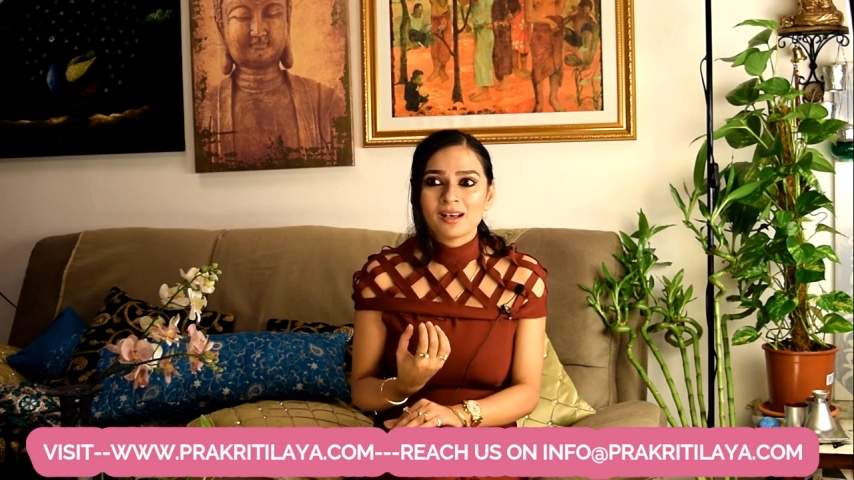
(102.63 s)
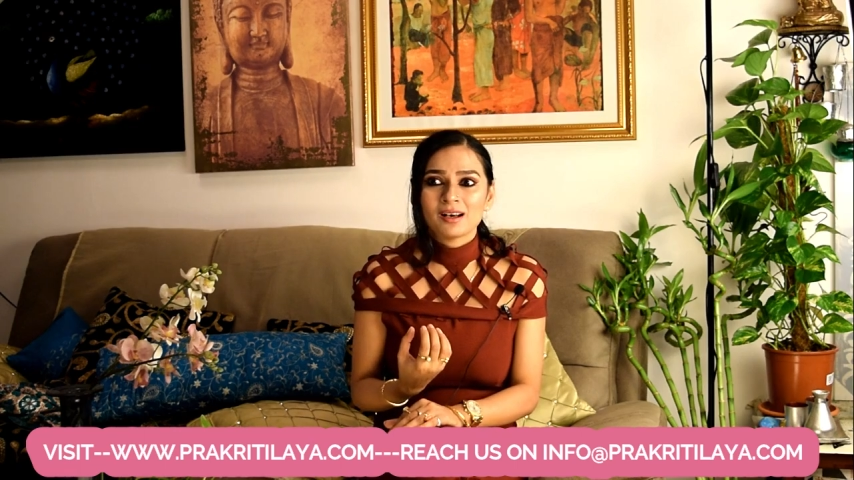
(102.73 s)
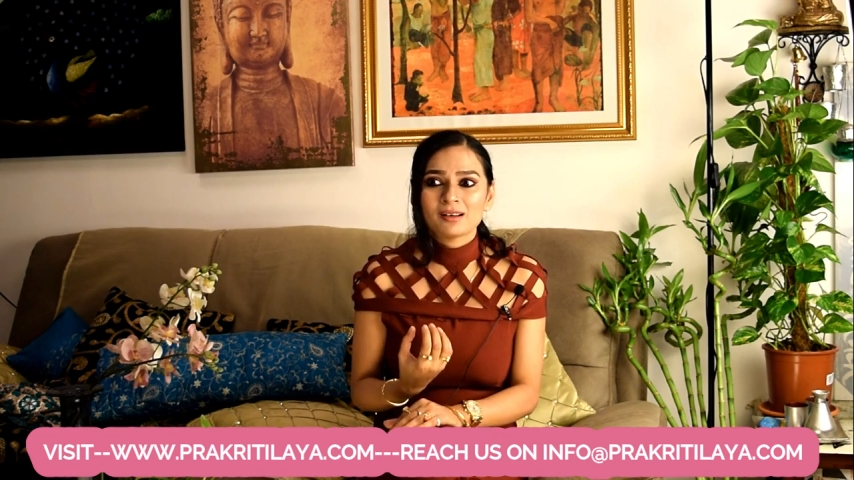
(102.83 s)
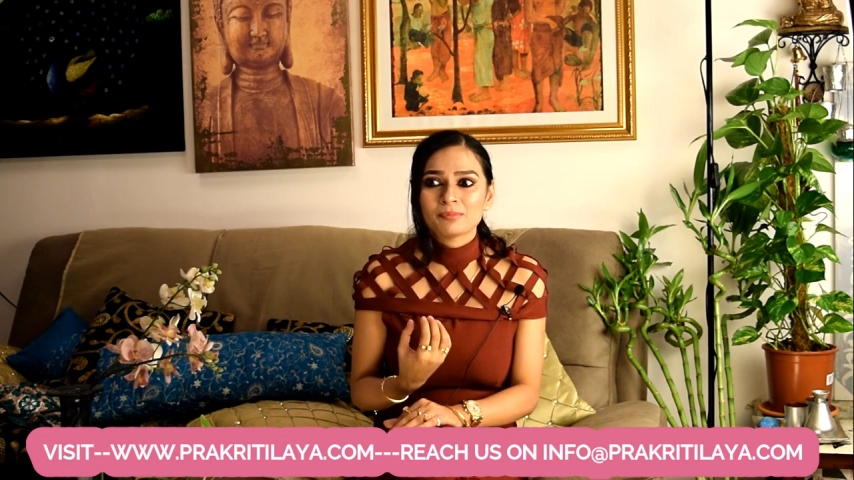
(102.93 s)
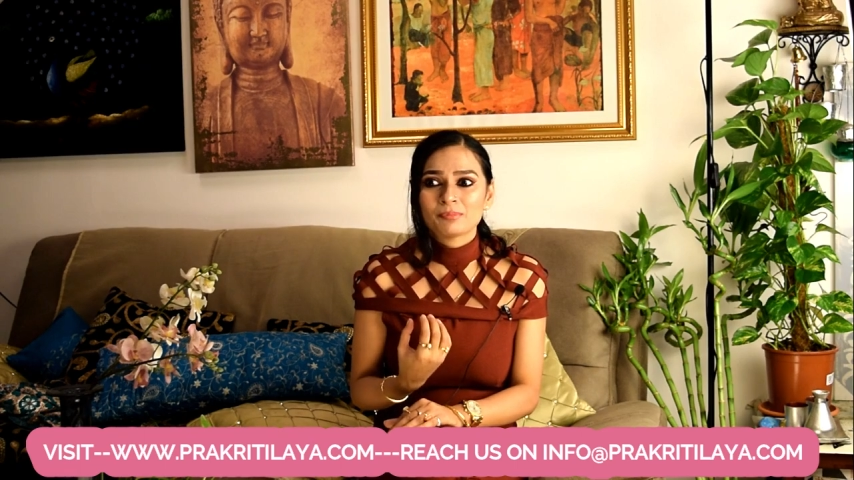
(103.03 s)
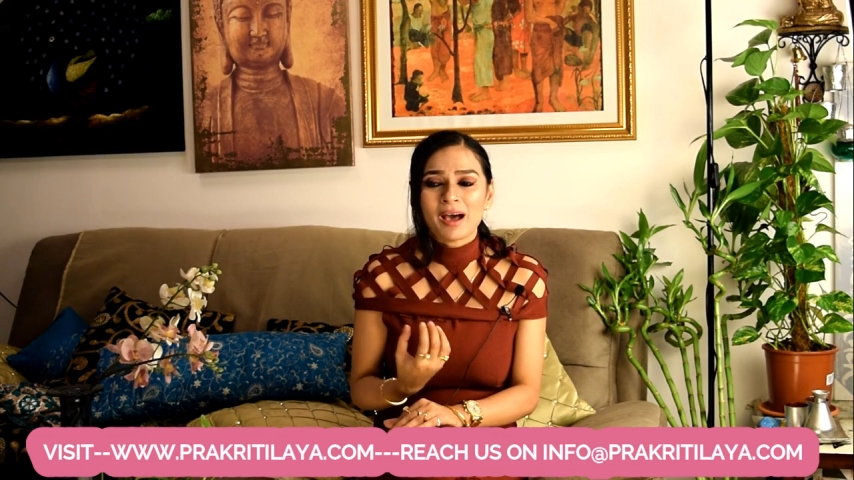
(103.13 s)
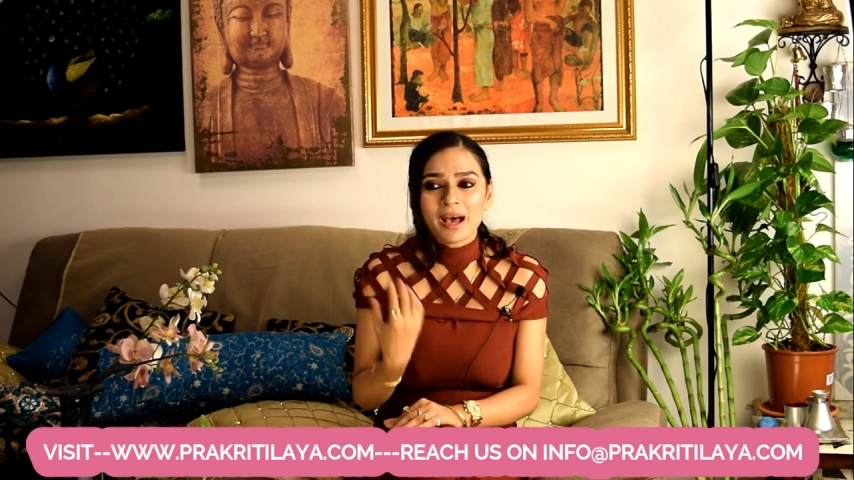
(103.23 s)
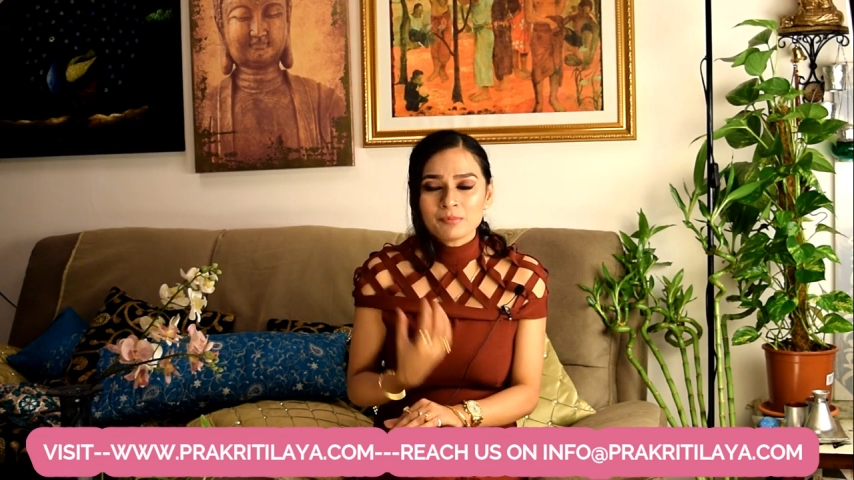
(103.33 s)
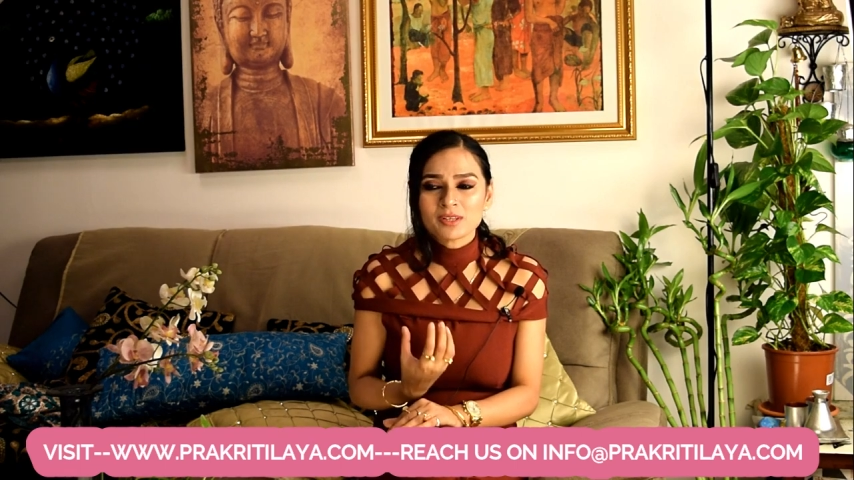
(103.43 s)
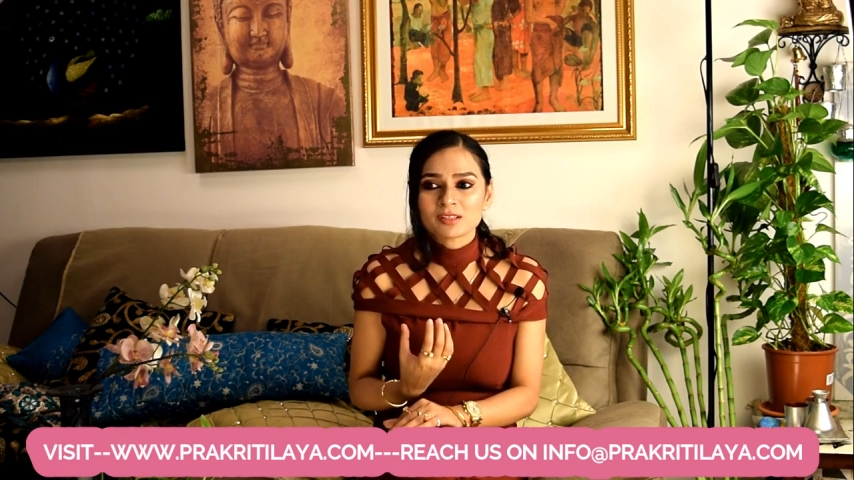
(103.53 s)

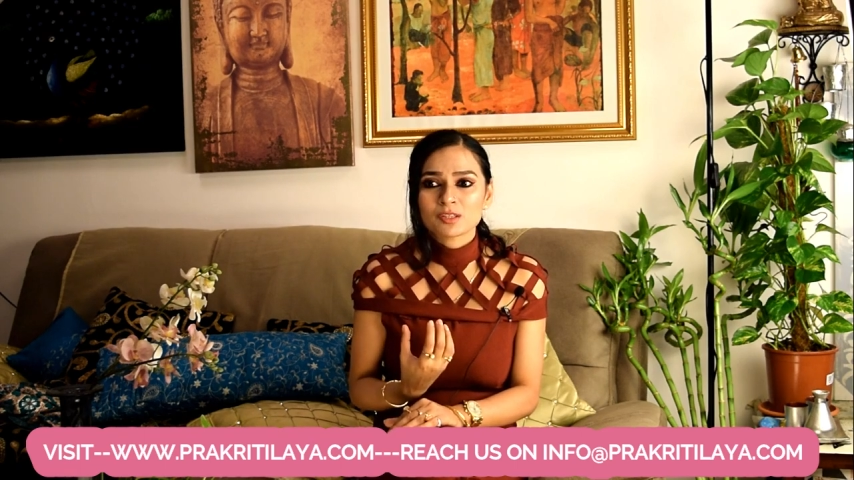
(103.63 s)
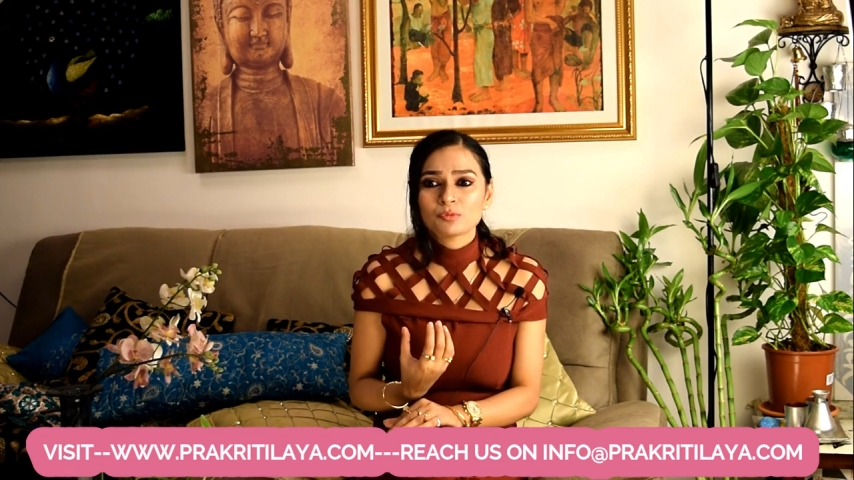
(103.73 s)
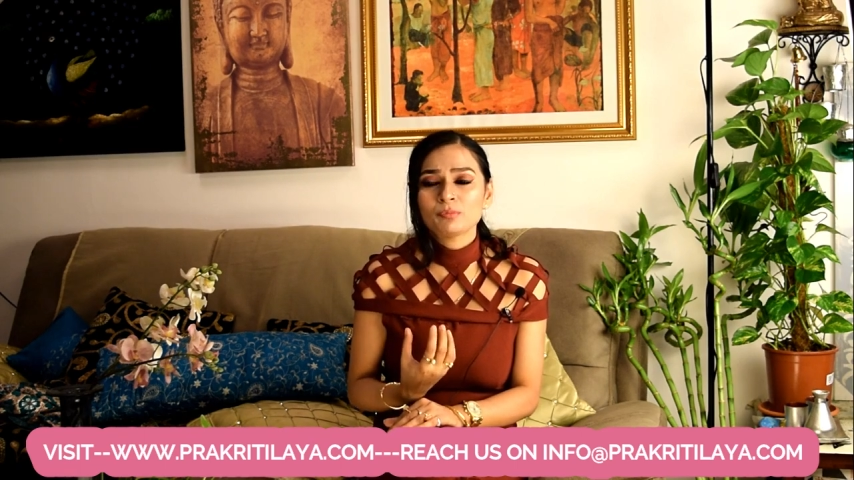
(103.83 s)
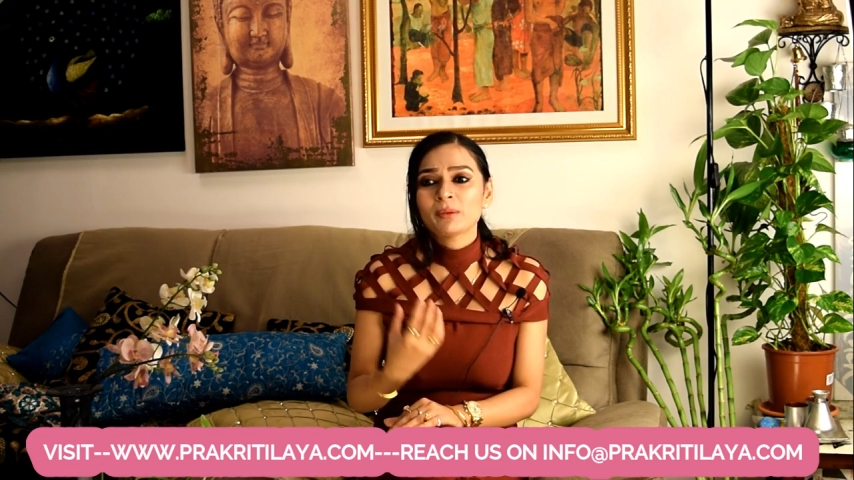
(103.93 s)
I'm successful,